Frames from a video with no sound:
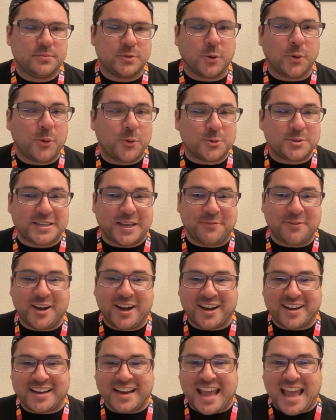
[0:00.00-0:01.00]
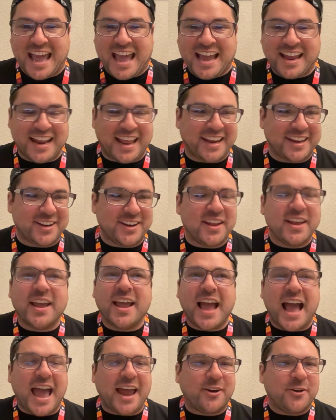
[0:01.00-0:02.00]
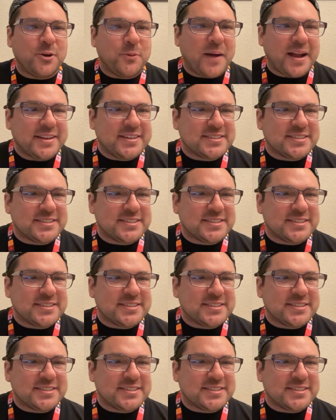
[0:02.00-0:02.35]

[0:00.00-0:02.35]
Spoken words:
Oh, David got an ad. I don't know why